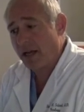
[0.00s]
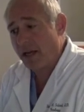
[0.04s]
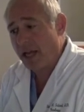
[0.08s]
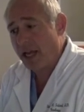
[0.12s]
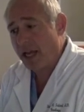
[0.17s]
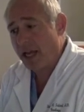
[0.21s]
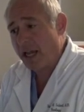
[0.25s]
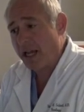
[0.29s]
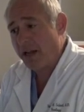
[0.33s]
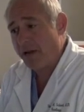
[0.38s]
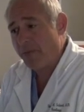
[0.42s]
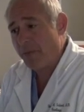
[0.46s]

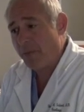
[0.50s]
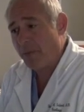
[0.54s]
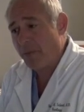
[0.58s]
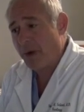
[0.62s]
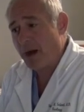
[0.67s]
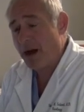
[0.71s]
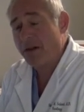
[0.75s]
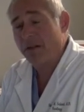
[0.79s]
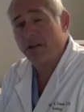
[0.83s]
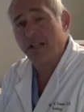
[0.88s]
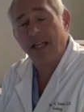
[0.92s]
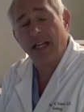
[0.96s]
a
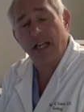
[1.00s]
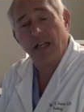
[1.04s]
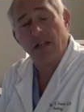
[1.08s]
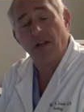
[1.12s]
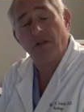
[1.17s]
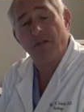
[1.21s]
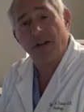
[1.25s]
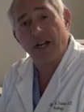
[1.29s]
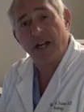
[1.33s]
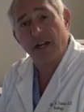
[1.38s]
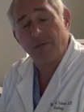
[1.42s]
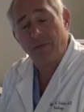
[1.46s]
mildly
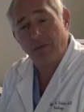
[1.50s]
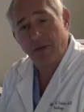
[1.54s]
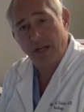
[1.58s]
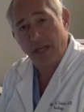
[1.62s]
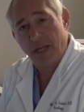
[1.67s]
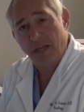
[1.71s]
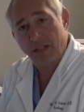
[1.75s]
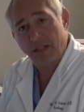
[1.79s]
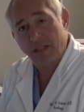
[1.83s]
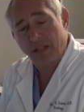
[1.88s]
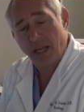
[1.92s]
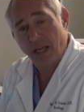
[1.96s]
elevated
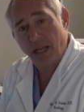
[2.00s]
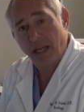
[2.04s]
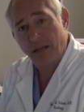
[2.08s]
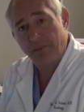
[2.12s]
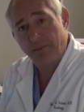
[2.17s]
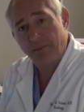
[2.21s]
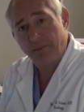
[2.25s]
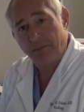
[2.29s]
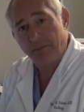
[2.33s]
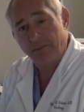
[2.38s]
PSA